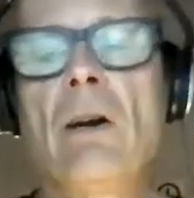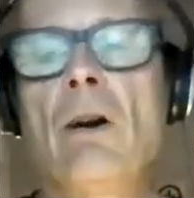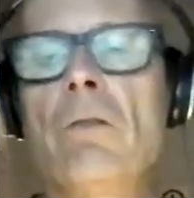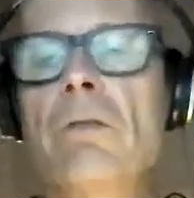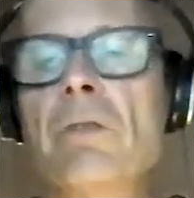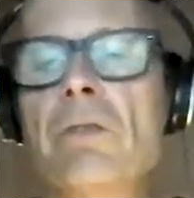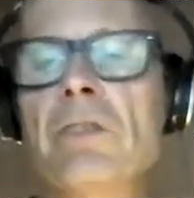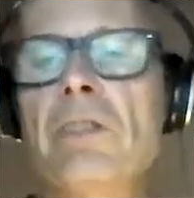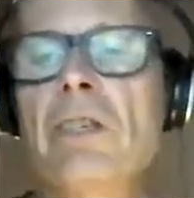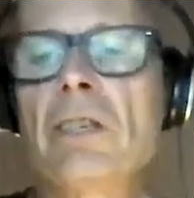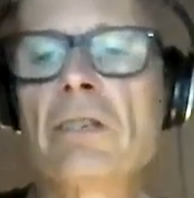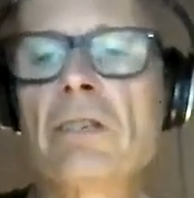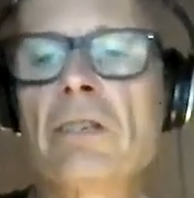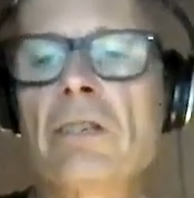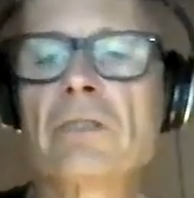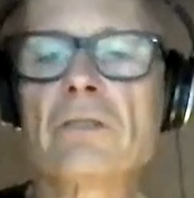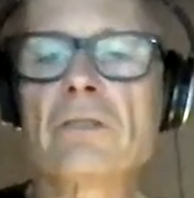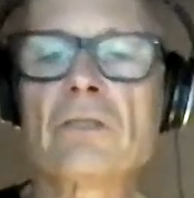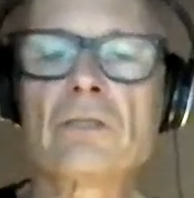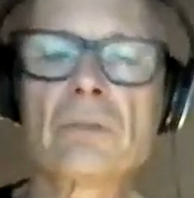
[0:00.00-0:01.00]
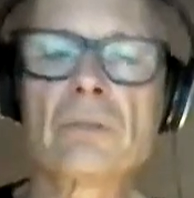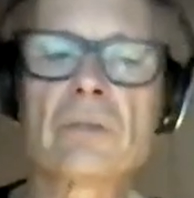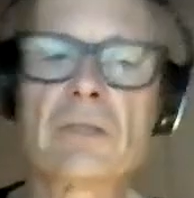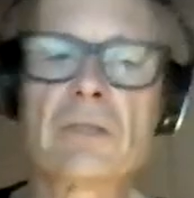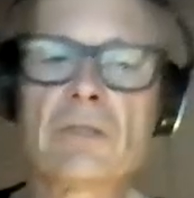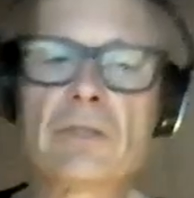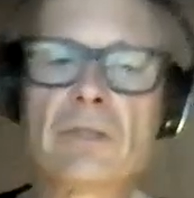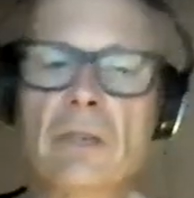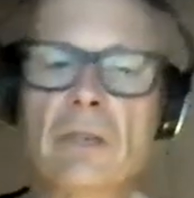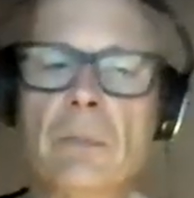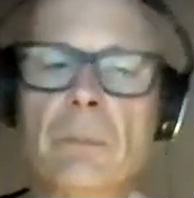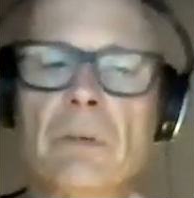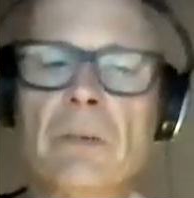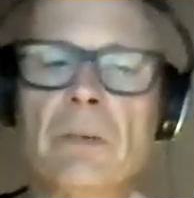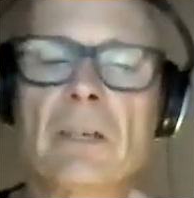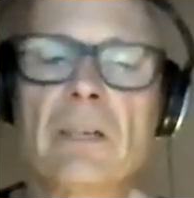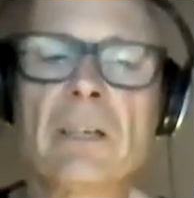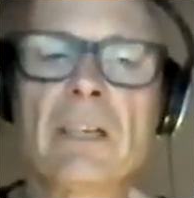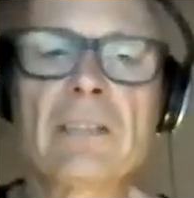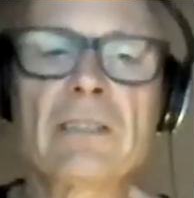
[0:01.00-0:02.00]
over years of stewardship.
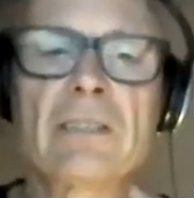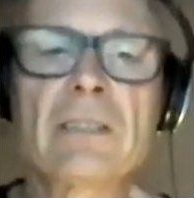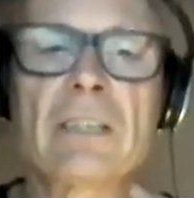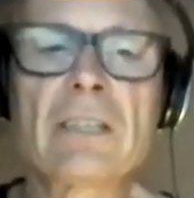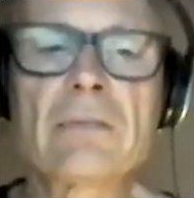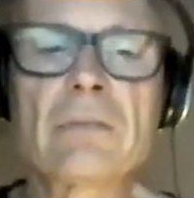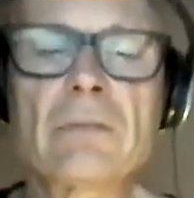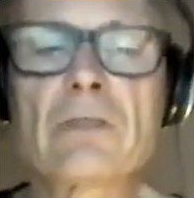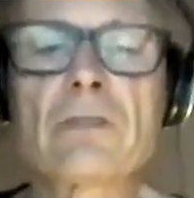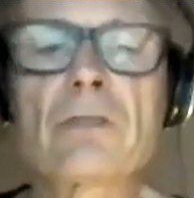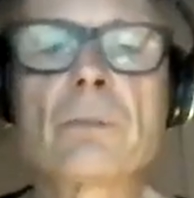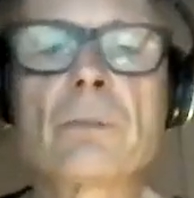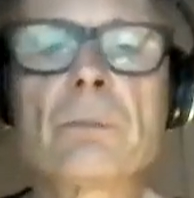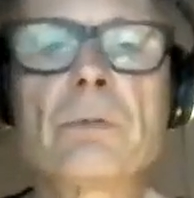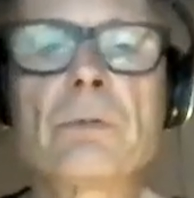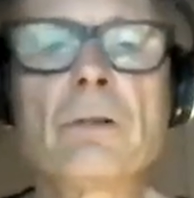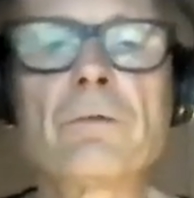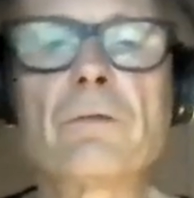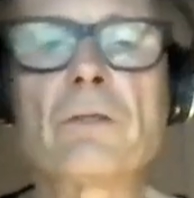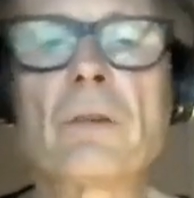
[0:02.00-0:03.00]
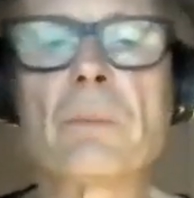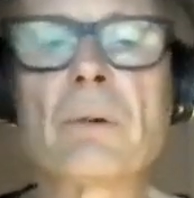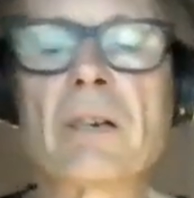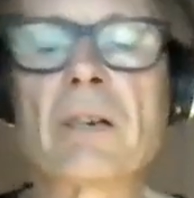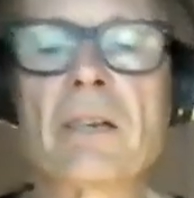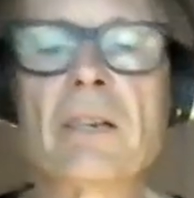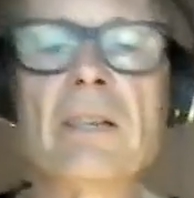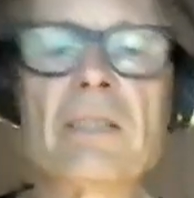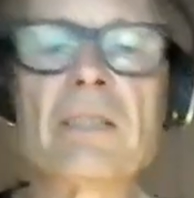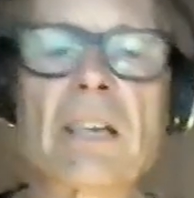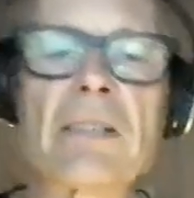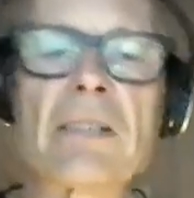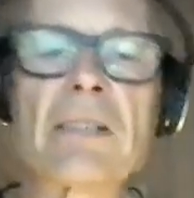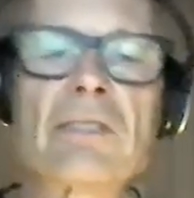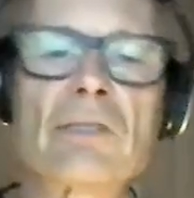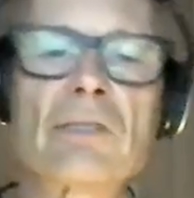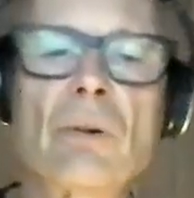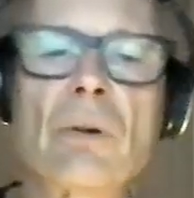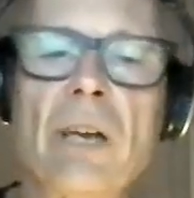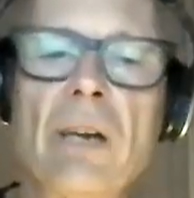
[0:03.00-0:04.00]
And that's what's so beautiful about it. It's like, it's
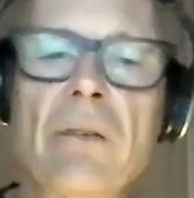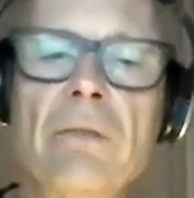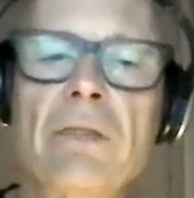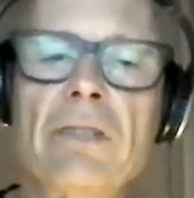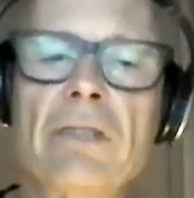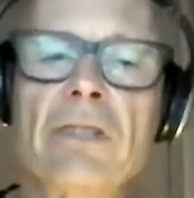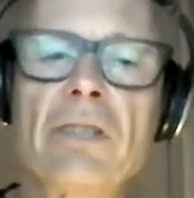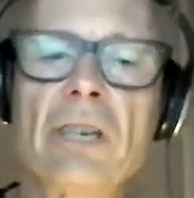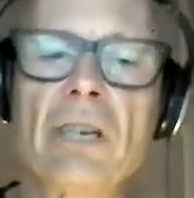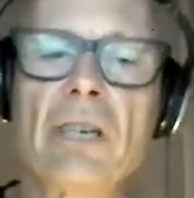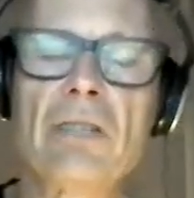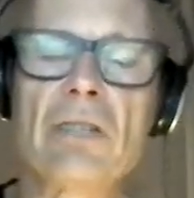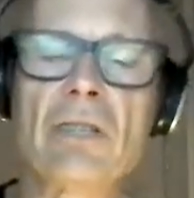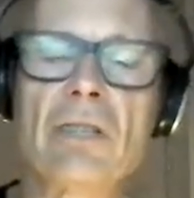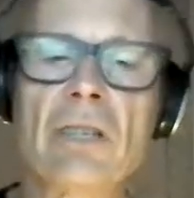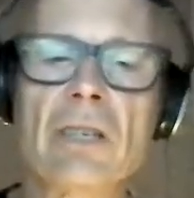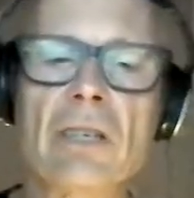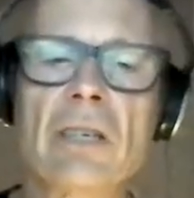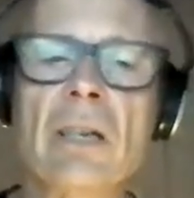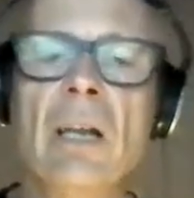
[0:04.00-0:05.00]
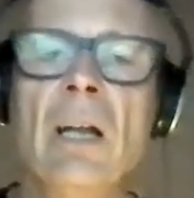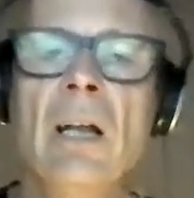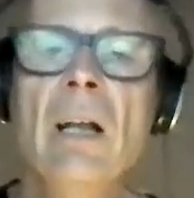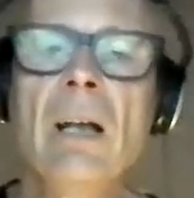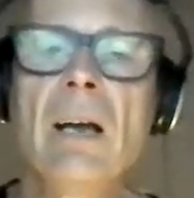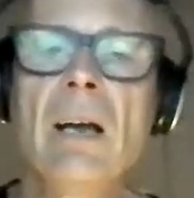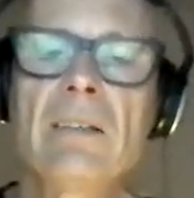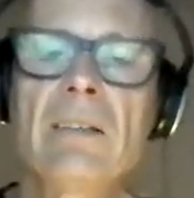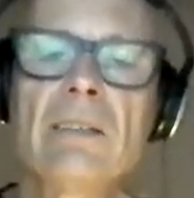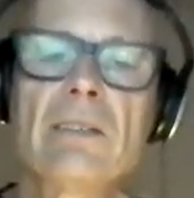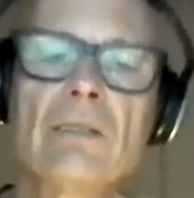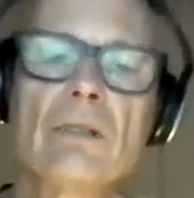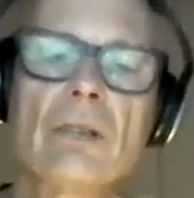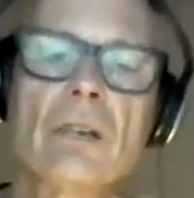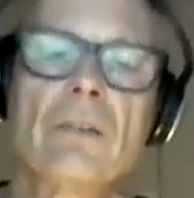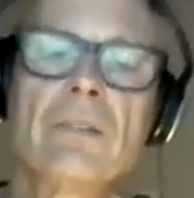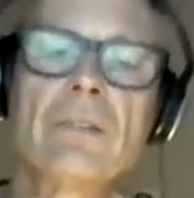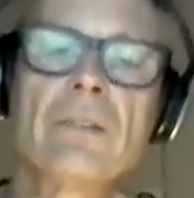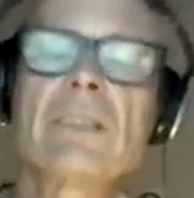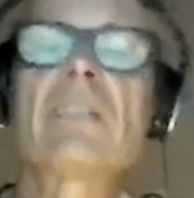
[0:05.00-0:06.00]
so ever changing. And I just
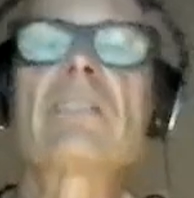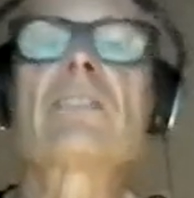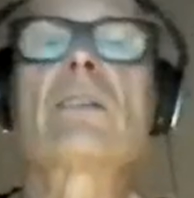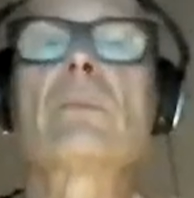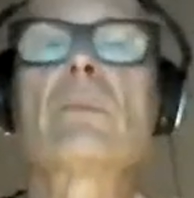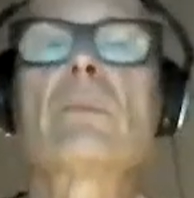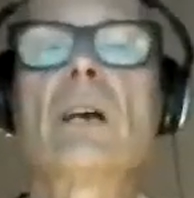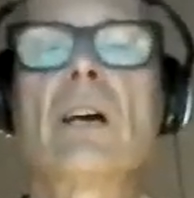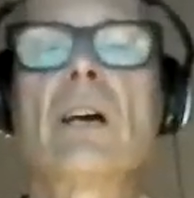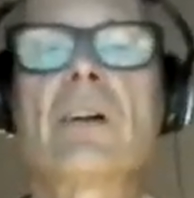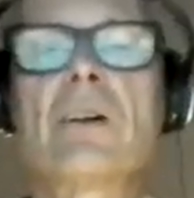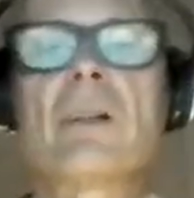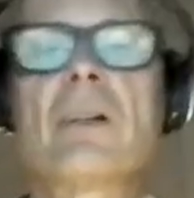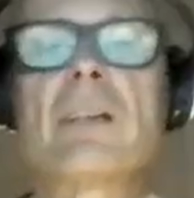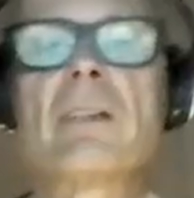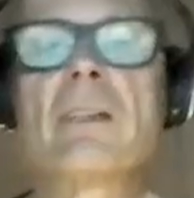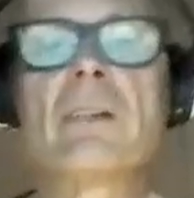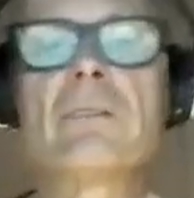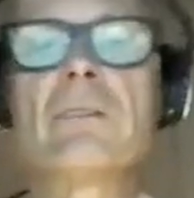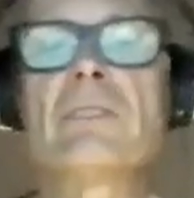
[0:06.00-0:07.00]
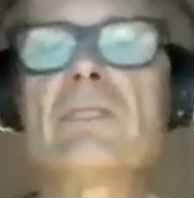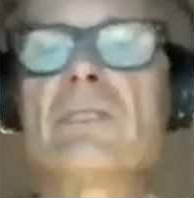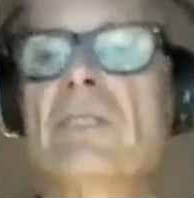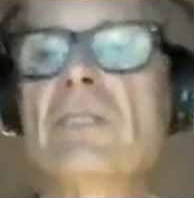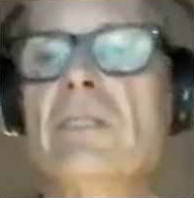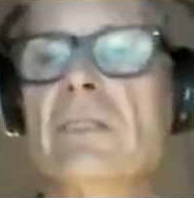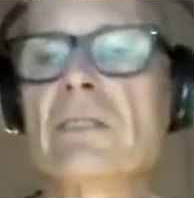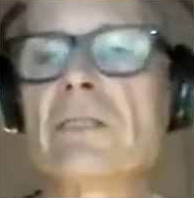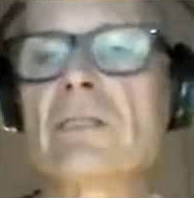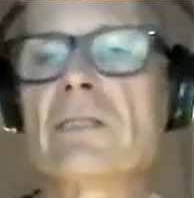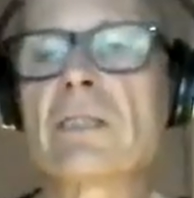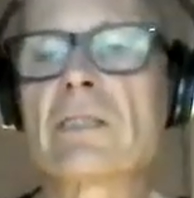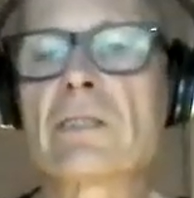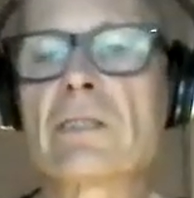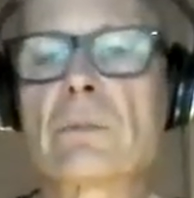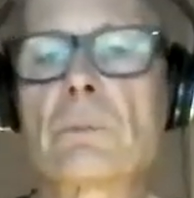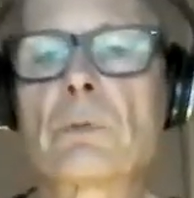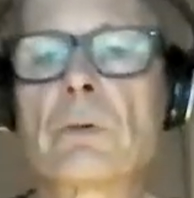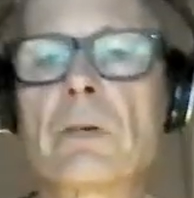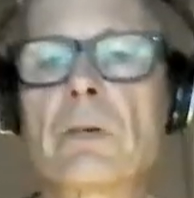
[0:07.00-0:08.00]
love this as a model. I'd love to see this like
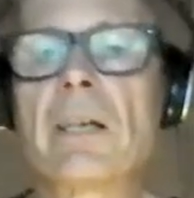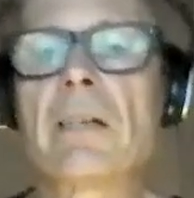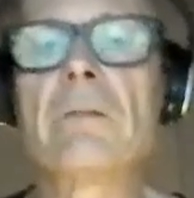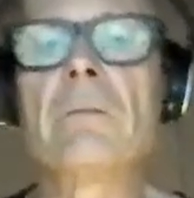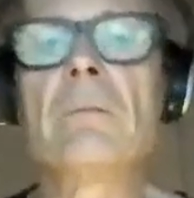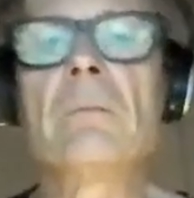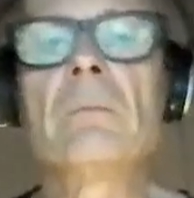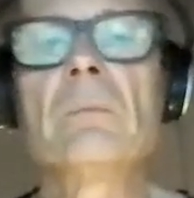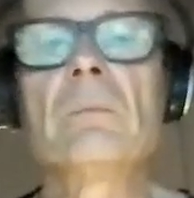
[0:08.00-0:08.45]
spread.